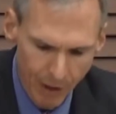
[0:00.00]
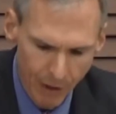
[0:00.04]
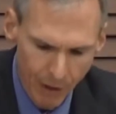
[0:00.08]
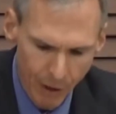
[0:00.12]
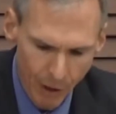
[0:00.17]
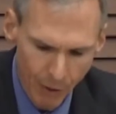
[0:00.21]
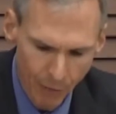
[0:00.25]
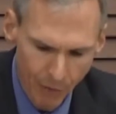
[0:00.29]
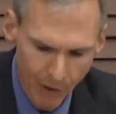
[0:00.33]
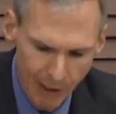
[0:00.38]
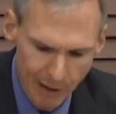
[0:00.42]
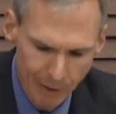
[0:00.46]

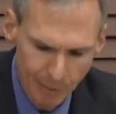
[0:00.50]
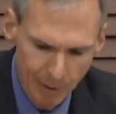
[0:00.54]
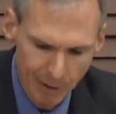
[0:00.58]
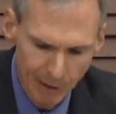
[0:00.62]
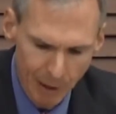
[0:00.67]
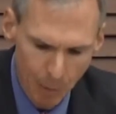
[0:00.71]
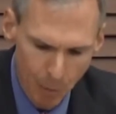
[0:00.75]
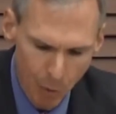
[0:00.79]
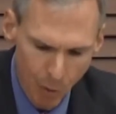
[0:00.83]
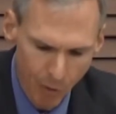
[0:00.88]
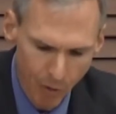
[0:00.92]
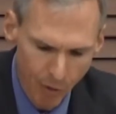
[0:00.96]
their investments
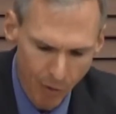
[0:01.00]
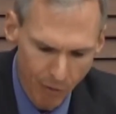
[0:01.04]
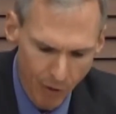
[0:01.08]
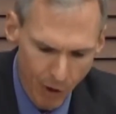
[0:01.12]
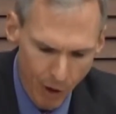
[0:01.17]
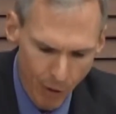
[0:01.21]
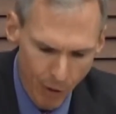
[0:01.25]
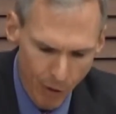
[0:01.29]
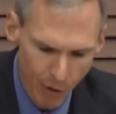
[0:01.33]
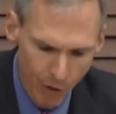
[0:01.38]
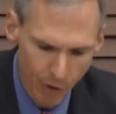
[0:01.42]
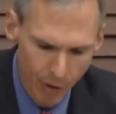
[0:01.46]
are moving
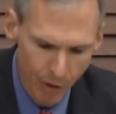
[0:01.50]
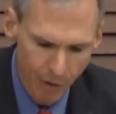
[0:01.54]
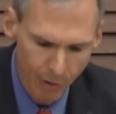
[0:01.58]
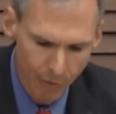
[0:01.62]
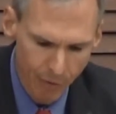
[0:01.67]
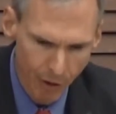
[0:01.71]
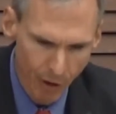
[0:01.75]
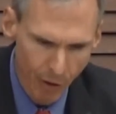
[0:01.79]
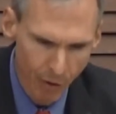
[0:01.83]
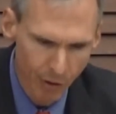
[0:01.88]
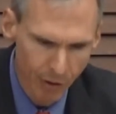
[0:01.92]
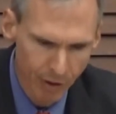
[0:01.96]
farther and
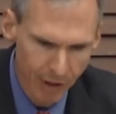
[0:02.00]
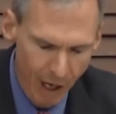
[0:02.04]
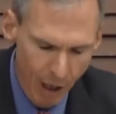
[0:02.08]
farther